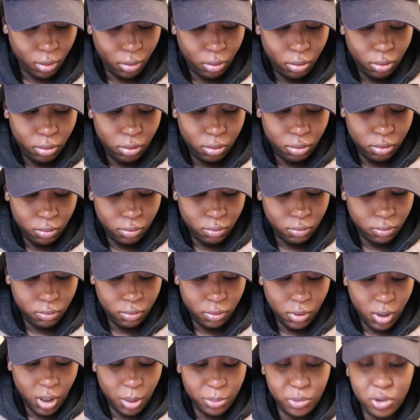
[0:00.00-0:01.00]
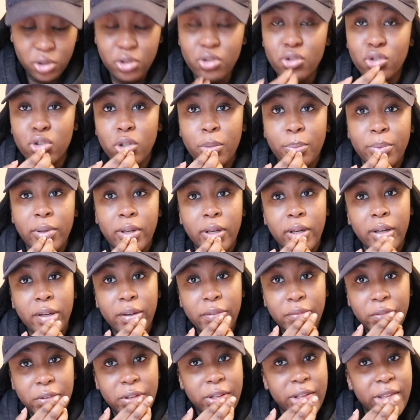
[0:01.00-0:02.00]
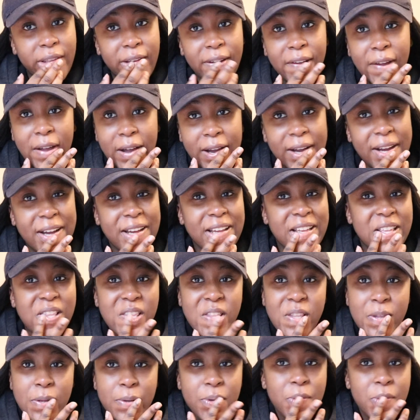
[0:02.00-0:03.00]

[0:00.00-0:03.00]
I'm just dropping everything, guys.